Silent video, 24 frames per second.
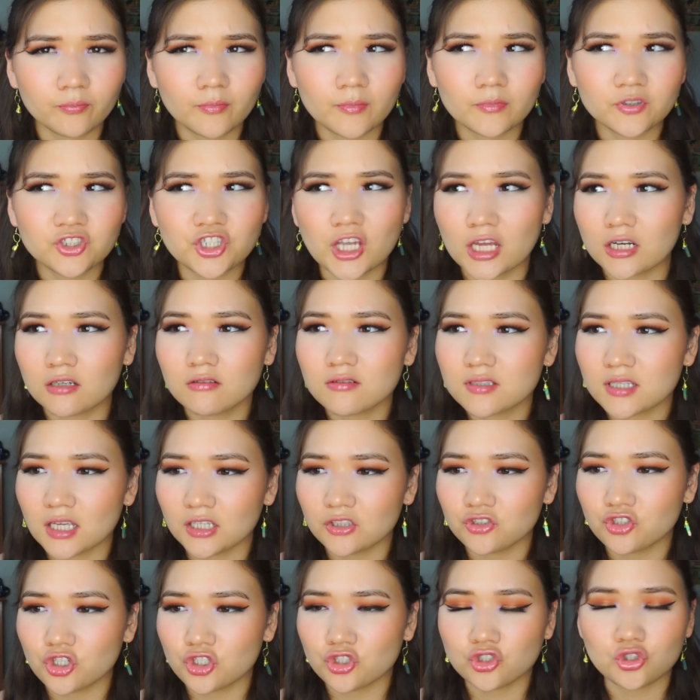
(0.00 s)
channels that
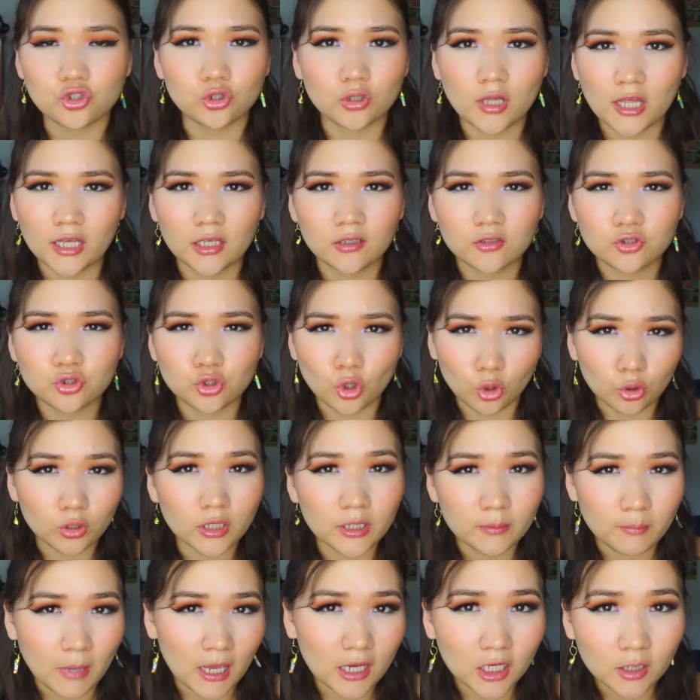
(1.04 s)
just do like solely
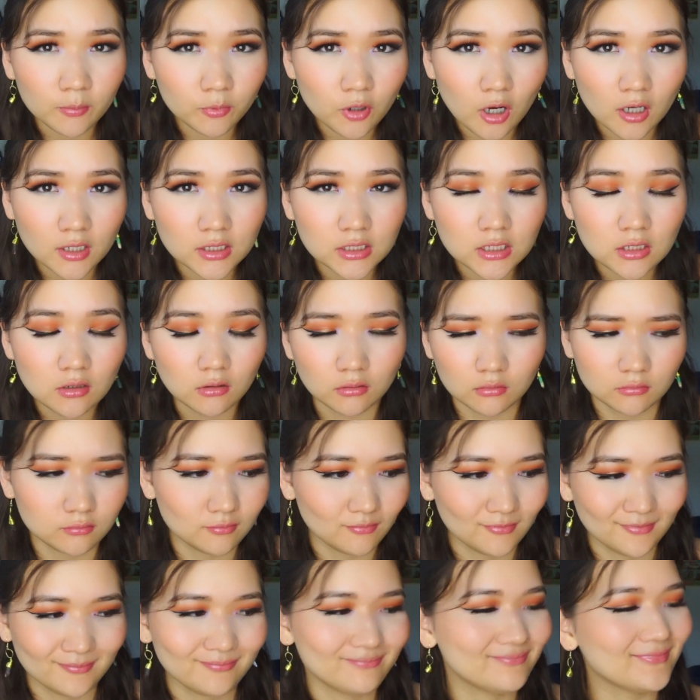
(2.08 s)
makeup content. Oh,
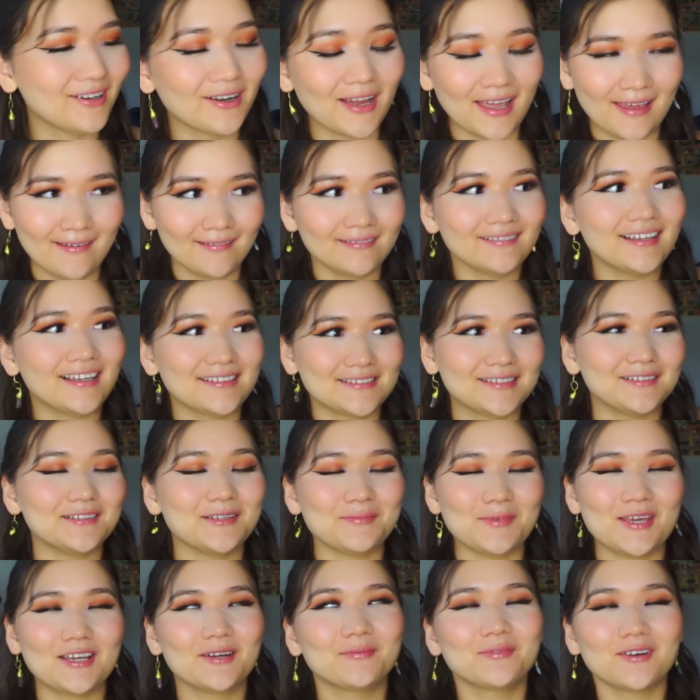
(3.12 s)
okay, yeah, solely
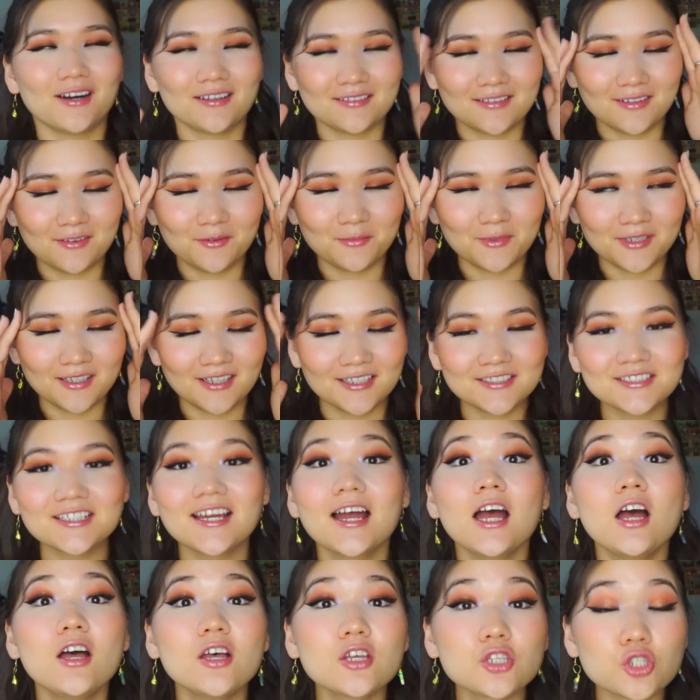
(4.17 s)
makeup content. Oh my gosh,
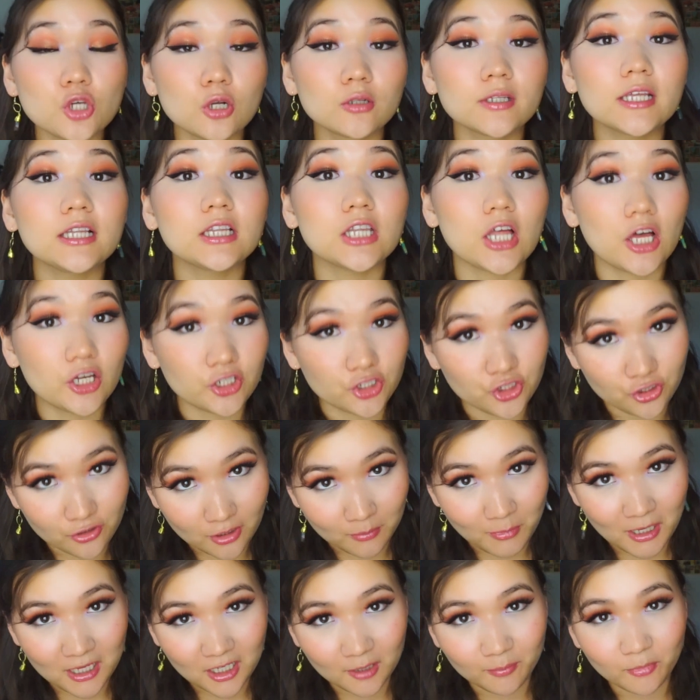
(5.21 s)
solely luxury
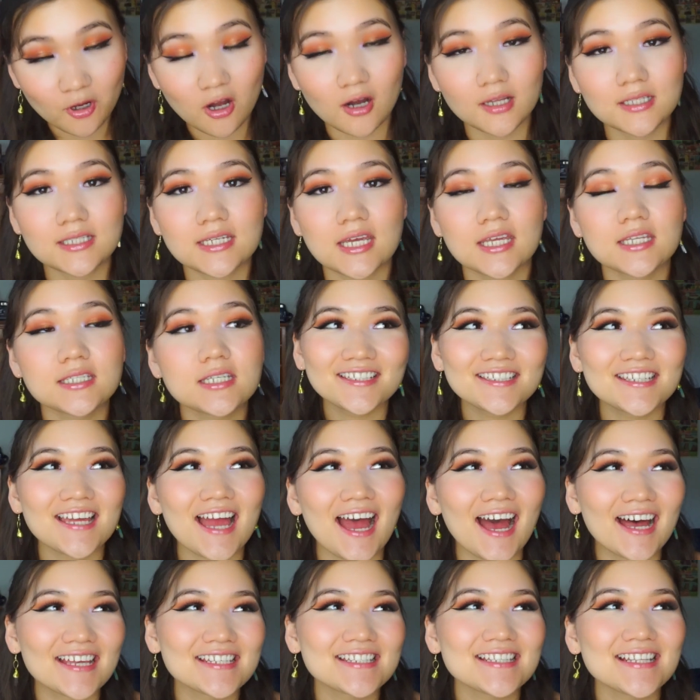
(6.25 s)
makeup content. She
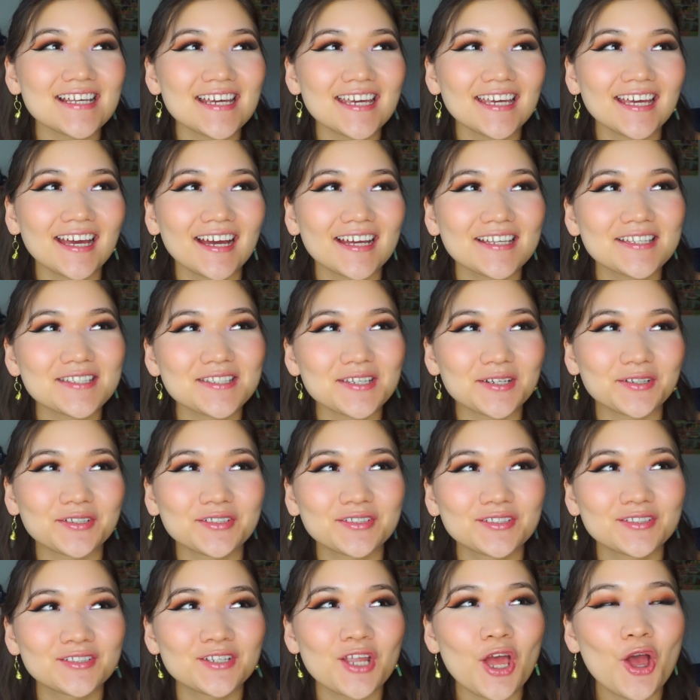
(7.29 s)
has like a
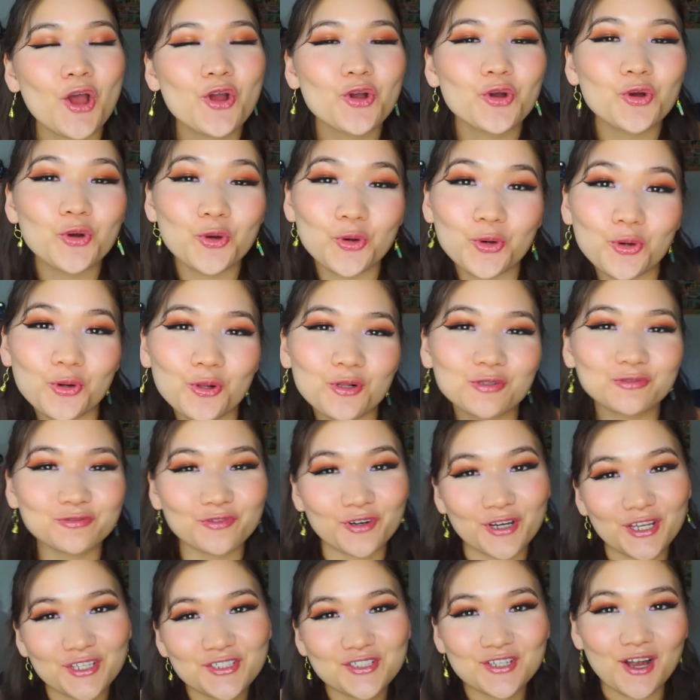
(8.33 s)
certain cool,
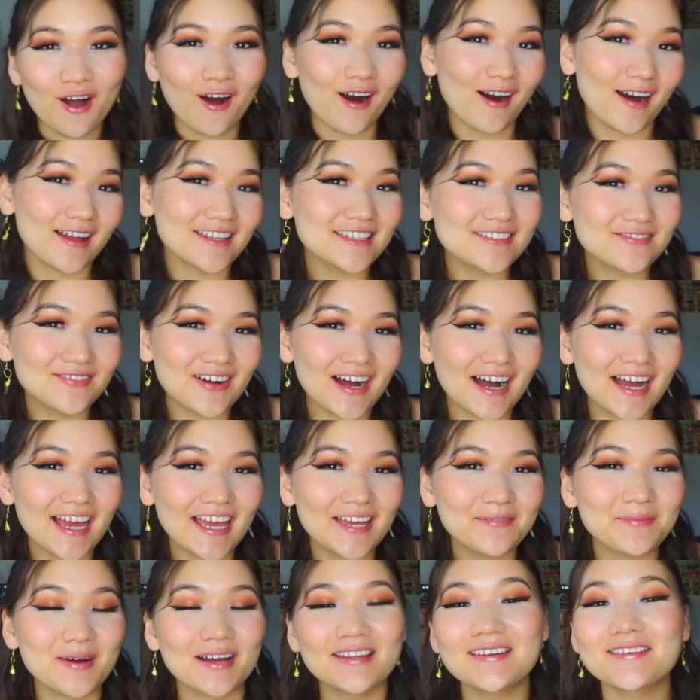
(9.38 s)
rich aunt
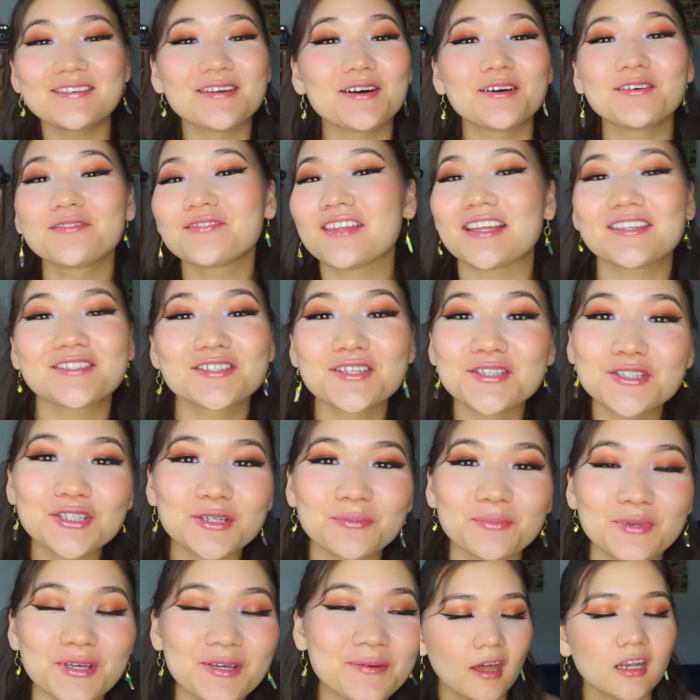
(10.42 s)
vibe. I don't know if that's just to
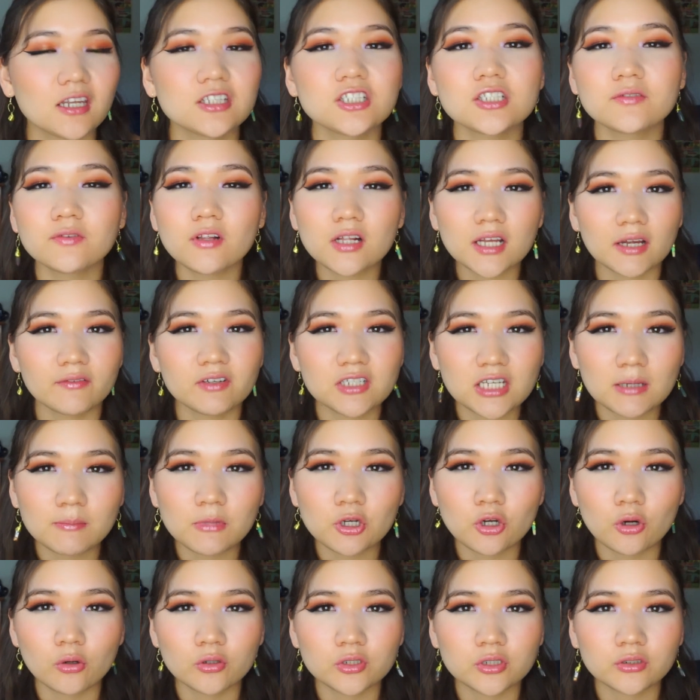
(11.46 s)
me, and I just feel like every time I
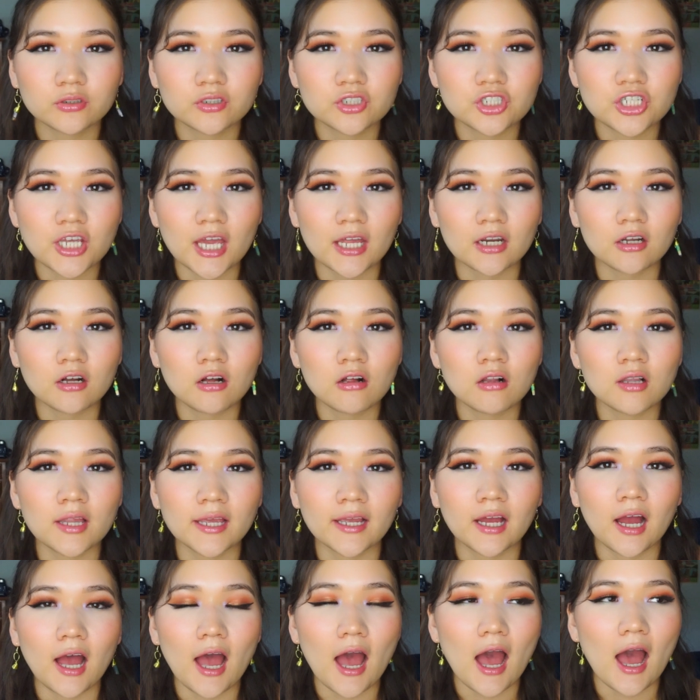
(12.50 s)
go into her channel, like
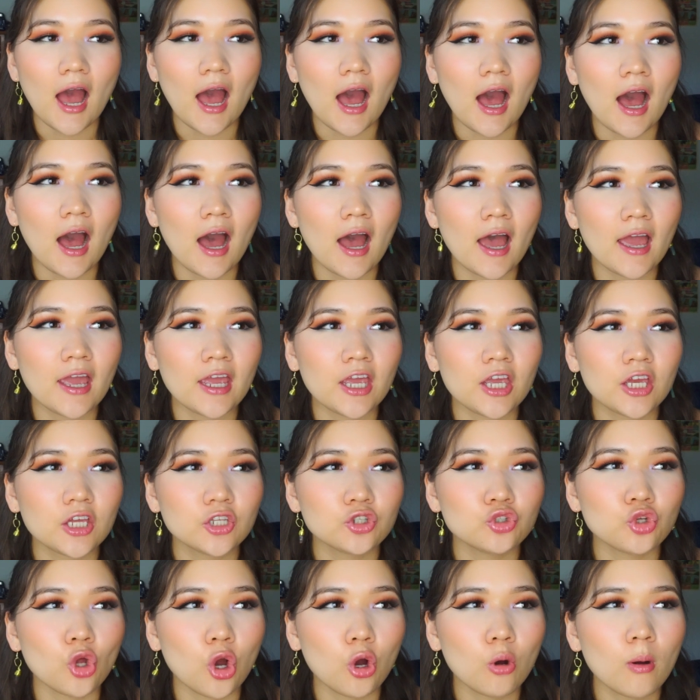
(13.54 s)
I
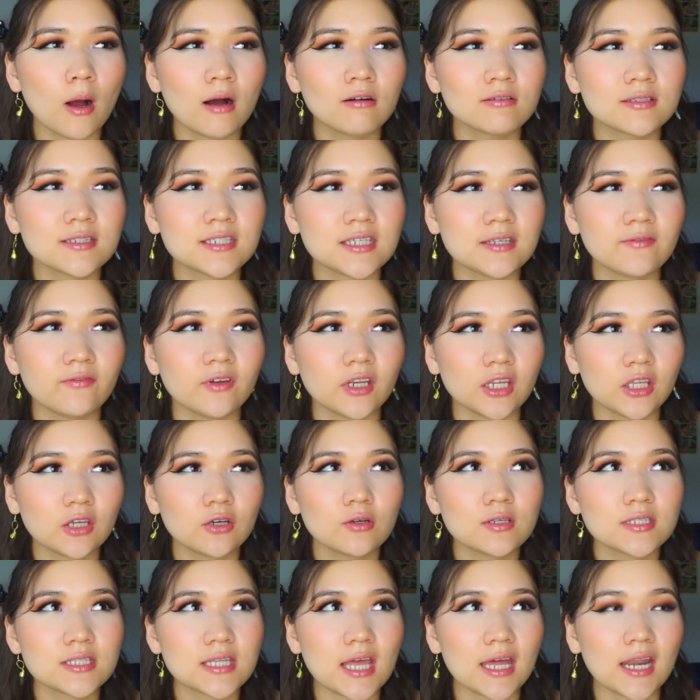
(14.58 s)
know I'll see
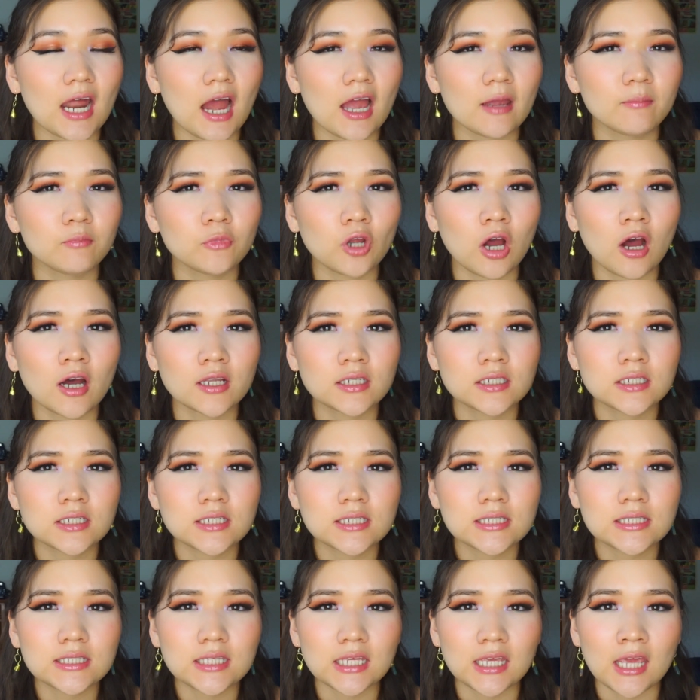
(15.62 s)
videos that I'm not
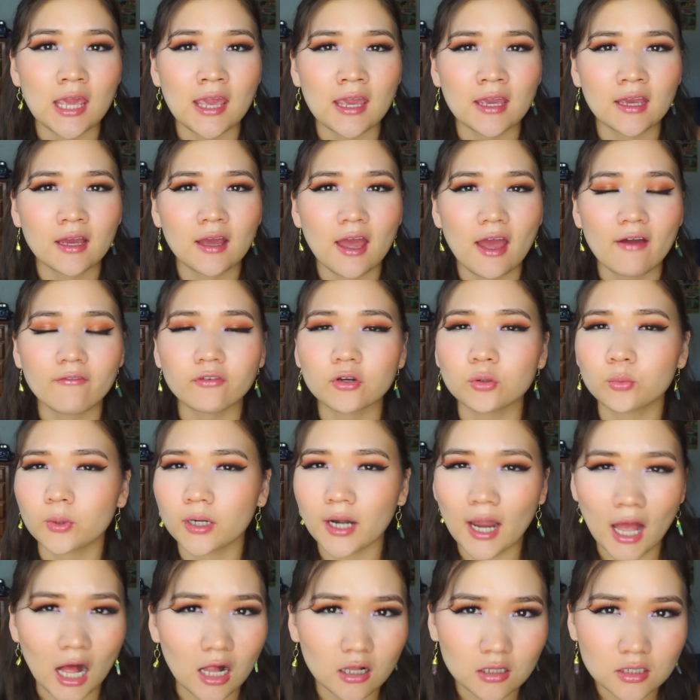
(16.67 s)
seeing everywhere
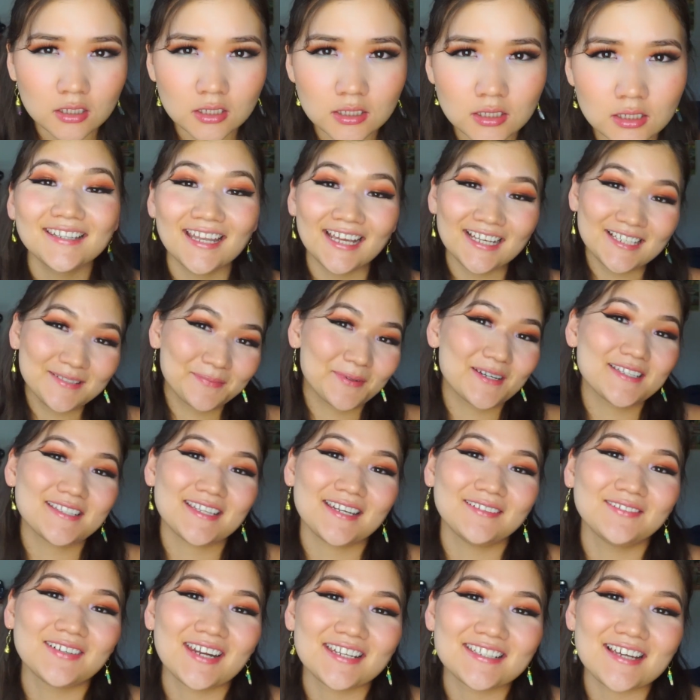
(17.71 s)
else. Next person I
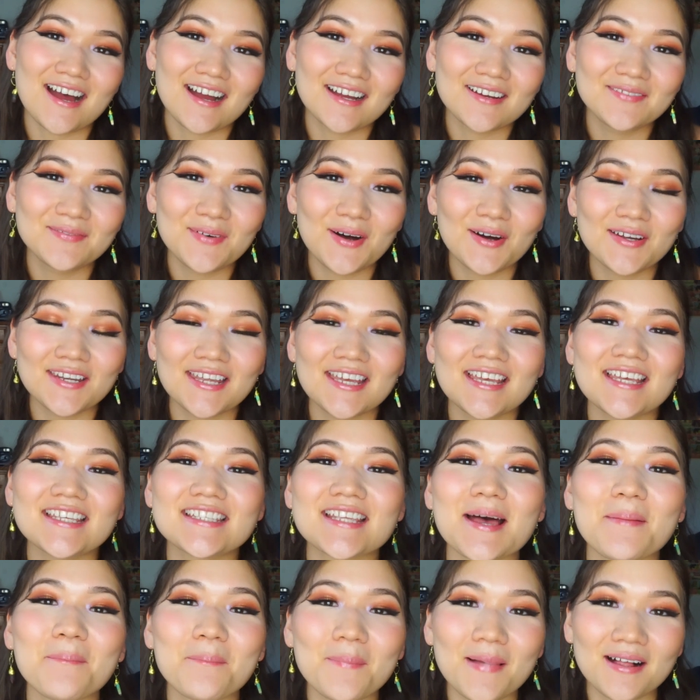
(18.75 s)
want to talk about is
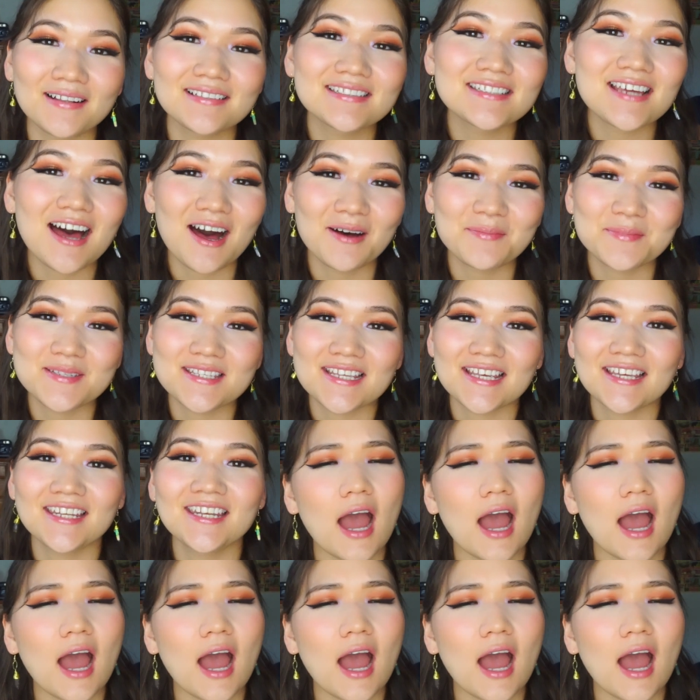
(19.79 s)
Mel Thompson.